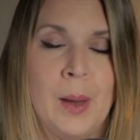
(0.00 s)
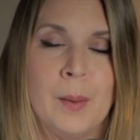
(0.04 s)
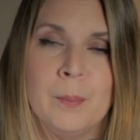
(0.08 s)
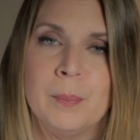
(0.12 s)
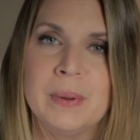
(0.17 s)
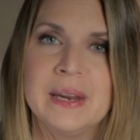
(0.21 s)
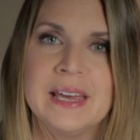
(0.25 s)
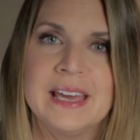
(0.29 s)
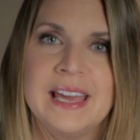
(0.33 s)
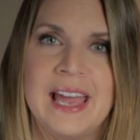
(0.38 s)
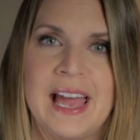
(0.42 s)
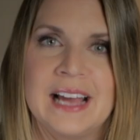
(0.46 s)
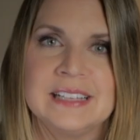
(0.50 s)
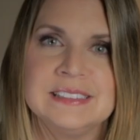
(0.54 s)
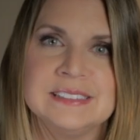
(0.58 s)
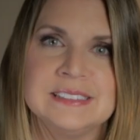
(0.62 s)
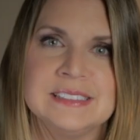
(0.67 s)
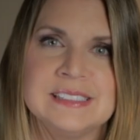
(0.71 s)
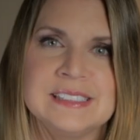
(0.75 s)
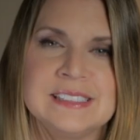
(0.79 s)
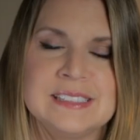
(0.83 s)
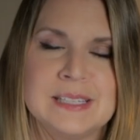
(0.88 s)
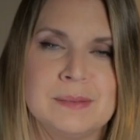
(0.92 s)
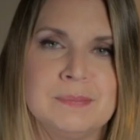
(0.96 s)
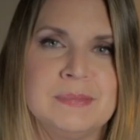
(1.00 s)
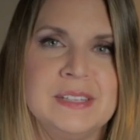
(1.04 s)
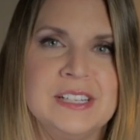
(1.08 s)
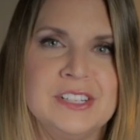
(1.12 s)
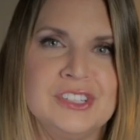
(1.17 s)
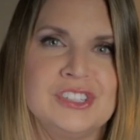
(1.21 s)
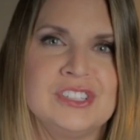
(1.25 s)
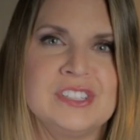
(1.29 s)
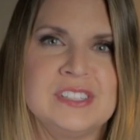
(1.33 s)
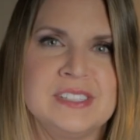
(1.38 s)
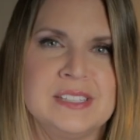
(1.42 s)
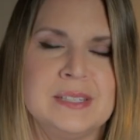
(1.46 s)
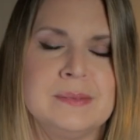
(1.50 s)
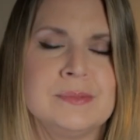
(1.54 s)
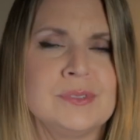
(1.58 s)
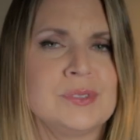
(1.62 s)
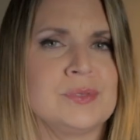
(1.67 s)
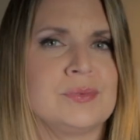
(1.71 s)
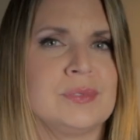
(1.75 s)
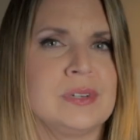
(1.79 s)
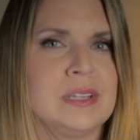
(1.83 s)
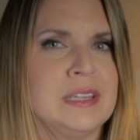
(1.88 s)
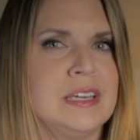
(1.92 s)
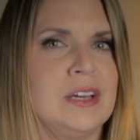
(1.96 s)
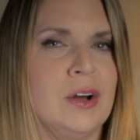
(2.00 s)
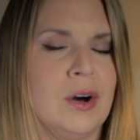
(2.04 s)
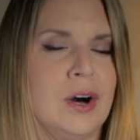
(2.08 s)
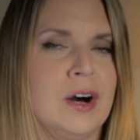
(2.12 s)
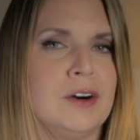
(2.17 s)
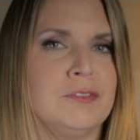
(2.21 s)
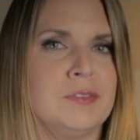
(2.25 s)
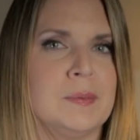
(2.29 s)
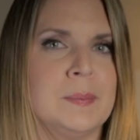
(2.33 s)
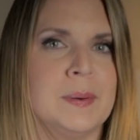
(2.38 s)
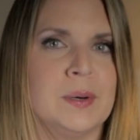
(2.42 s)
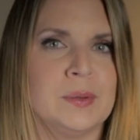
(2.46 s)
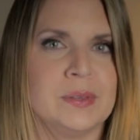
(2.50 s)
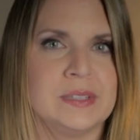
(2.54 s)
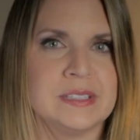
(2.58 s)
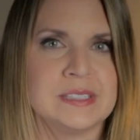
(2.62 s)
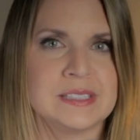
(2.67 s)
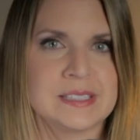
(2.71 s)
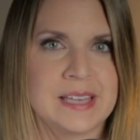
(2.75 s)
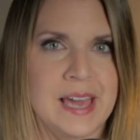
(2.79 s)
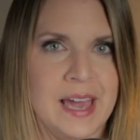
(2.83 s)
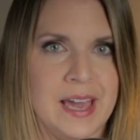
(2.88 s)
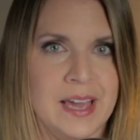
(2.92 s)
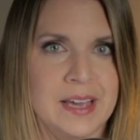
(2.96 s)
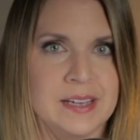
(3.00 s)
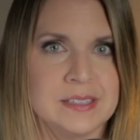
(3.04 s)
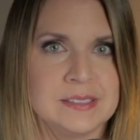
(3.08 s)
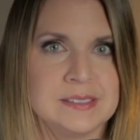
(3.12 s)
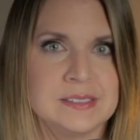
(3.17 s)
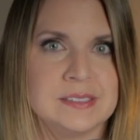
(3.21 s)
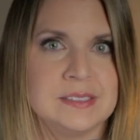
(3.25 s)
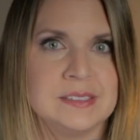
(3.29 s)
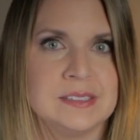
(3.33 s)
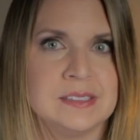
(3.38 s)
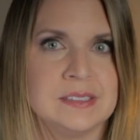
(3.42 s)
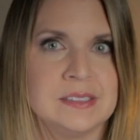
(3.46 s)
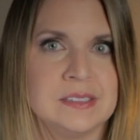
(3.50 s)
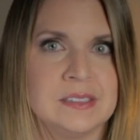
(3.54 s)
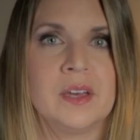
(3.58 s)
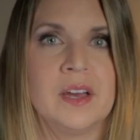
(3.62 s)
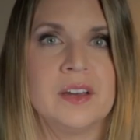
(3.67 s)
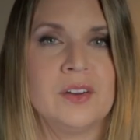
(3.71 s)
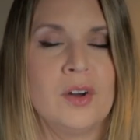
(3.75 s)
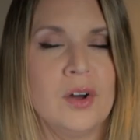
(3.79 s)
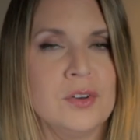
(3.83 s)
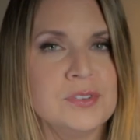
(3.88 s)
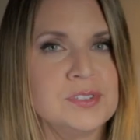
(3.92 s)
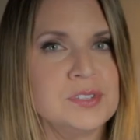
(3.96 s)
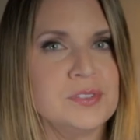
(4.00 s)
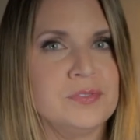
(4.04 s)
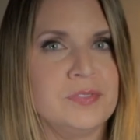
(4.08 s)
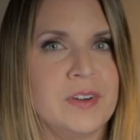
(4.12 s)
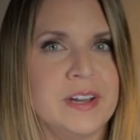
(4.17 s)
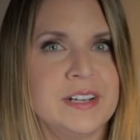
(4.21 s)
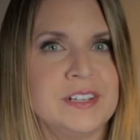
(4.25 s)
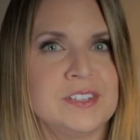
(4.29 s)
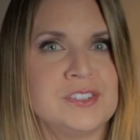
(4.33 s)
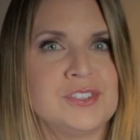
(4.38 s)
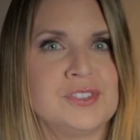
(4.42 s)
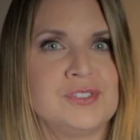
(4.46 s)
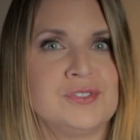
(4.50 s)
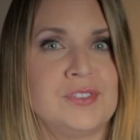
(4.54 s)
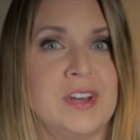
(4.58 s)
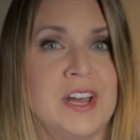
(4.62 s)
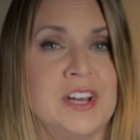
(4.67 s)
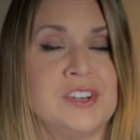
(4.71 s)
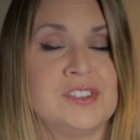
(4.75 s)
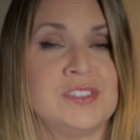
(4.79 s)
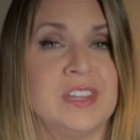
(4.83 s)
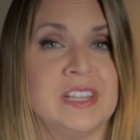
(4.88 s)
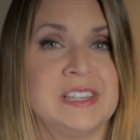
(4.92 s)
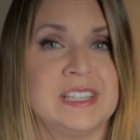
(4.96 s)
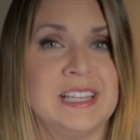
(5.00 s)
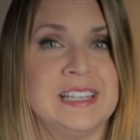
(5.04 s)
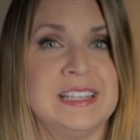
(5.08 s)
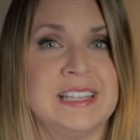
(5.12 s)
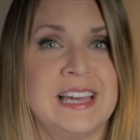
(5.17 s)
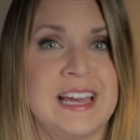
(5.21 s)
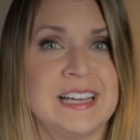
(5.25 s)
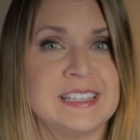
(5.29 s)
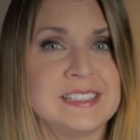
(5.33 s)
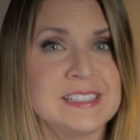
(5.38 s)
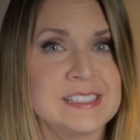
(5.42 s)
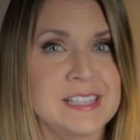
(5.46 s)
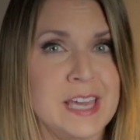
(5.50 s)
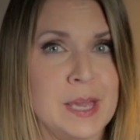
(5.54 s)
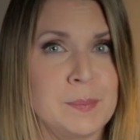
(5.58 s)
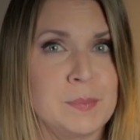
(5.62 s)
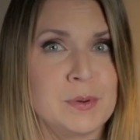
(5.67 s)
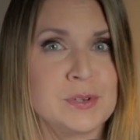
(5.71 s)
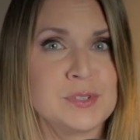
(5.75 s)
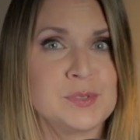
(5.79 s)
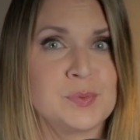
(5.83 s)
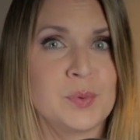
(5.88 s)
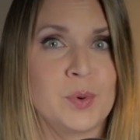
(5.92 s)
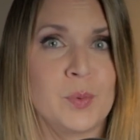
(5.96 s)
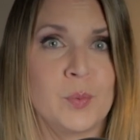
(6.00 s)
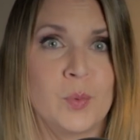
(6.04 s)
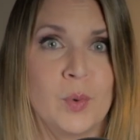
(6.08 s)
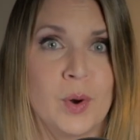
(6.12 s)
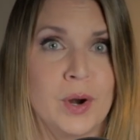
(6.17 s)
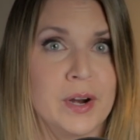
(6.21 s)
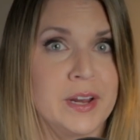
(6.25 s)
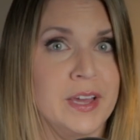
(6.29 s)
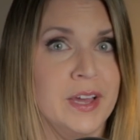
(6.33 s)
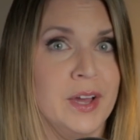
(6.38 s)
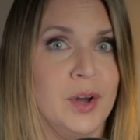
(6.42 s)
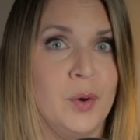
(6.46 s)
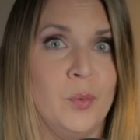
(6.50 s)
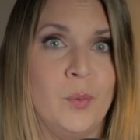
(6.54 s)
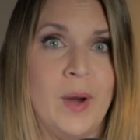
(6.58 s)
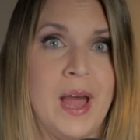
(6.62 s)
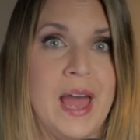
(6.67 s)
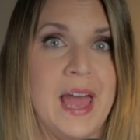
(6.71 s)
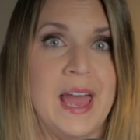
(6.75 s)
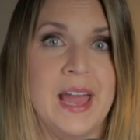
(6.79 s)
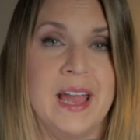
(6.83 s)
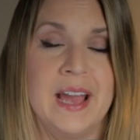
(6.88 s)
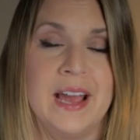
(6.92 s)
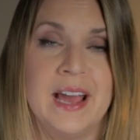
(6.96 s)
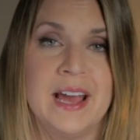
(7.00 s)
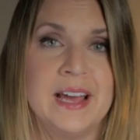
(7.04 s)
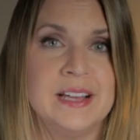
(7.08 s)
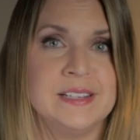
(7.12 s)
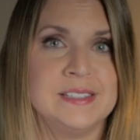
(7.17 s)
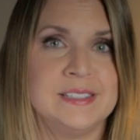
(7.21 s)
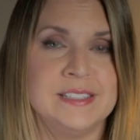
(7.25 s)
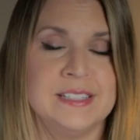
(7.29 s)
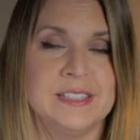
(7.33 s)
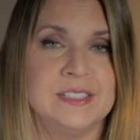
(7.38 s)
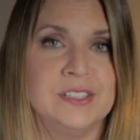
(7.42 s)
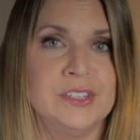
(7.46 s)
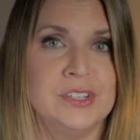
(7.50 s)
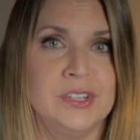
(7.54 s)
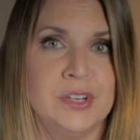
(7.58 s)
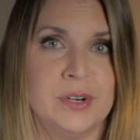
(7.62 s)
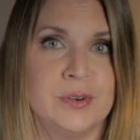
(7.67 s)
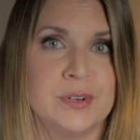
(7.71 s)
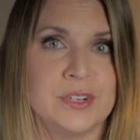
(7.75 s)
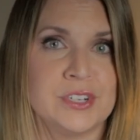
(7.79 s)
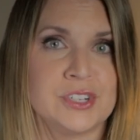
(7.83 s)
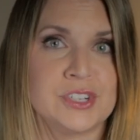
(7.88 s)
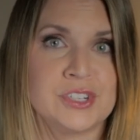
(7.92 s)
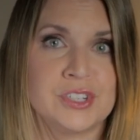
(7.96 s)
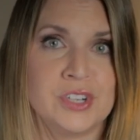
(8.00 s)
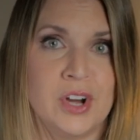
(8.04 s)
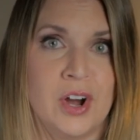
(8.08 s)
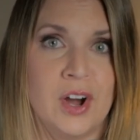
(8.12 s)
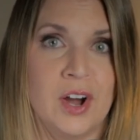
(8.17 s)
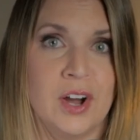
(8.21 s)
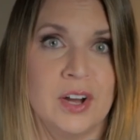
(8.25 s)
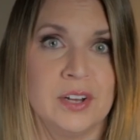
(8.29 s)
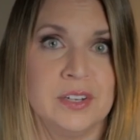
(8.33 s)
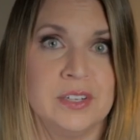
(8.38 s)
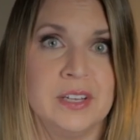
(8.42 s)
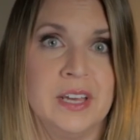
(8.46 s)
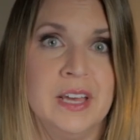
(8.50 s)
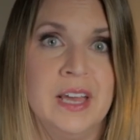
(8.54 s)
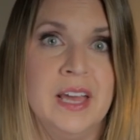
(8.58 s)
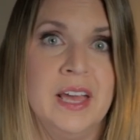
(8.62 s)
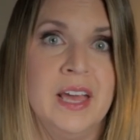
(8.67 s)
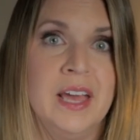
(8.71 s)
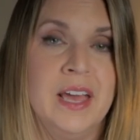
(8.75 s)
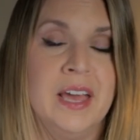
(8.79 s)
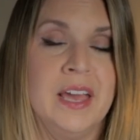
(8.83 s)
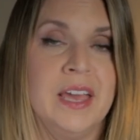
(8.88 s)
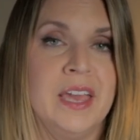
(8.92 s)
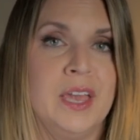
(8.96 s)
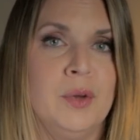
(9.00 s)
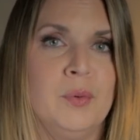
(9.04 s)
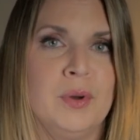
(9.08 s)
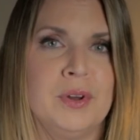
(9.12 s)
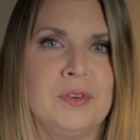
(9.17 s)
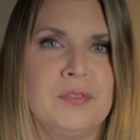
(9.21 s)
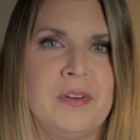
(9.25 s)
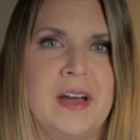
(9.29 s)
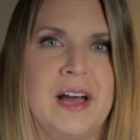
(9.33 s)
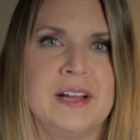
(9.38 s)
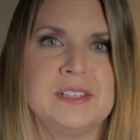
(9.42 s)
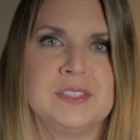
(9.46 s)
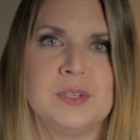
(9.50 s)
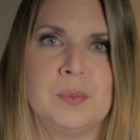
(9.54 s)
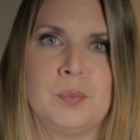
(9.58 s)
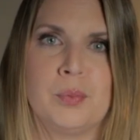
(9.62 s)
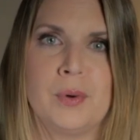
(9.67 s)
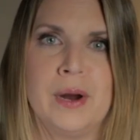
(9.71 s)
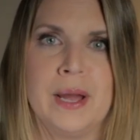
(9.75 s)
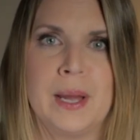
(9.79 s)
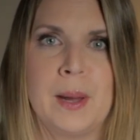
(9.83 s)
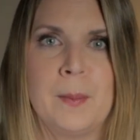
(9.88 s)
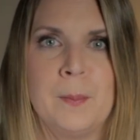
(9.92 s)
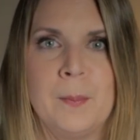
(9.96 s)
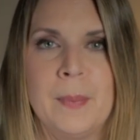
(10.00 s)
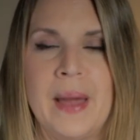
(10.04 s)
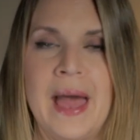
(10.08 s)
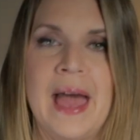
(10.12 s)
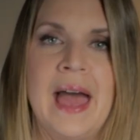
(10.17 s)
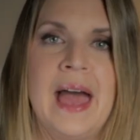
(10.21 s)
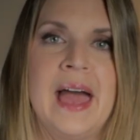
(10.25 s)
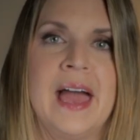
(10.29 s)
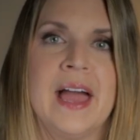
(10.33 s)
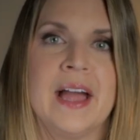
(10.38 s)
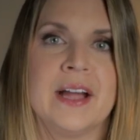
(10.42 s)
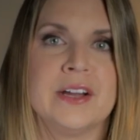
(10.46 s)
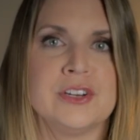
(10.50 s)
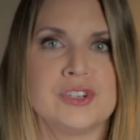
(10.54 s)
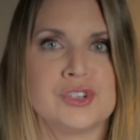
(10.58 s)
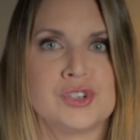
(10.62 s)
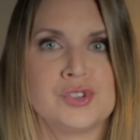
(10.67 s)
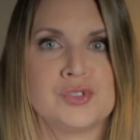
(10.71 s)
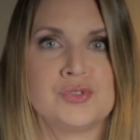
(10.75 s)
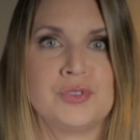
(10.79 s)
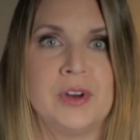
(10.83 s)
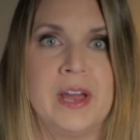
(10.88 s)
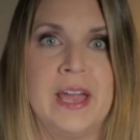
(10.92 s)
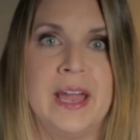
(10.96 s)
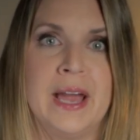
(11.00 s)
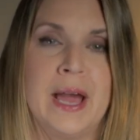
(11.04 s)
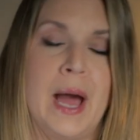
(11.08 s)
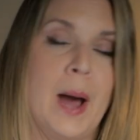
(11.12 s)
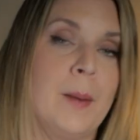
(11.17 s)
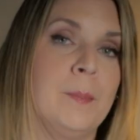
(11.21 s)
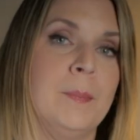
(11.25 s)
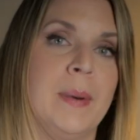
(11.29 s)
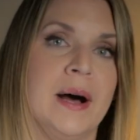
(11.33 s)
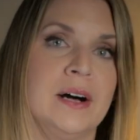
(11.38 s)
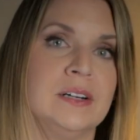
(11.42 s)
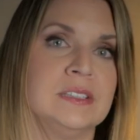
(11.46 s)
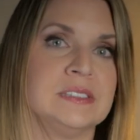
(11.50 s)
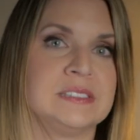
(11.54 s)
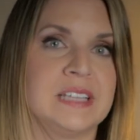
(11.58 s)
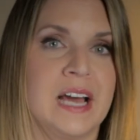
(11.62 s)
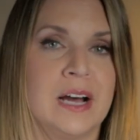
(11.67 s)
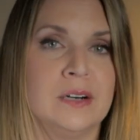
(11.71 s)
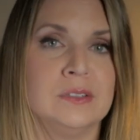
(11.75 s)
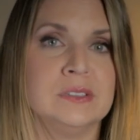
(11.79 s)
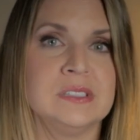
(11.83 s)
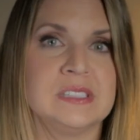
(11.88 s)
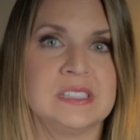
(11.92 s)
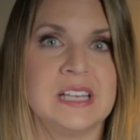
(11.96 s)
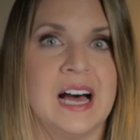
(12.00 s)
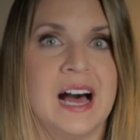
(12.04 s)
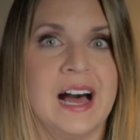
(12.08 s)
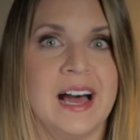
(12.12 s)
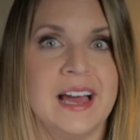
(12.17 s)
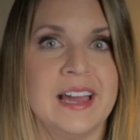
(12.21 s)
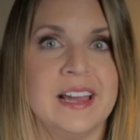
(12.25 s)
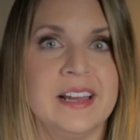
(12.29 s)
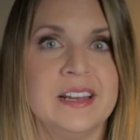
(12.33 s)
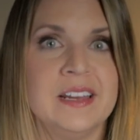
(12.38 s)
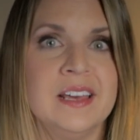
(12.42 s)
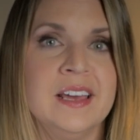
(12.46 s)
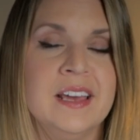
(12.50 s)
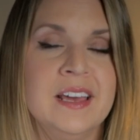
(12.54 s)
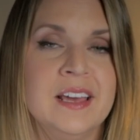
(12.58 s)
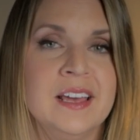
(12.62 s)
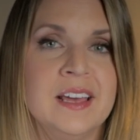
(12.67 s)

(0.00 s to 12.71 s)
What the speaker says: But again, something just seems really off about this case. I also find it strange that the landscapers were working away and didn't notice Sean. He would have had to bring a bag, a string, a belt outside.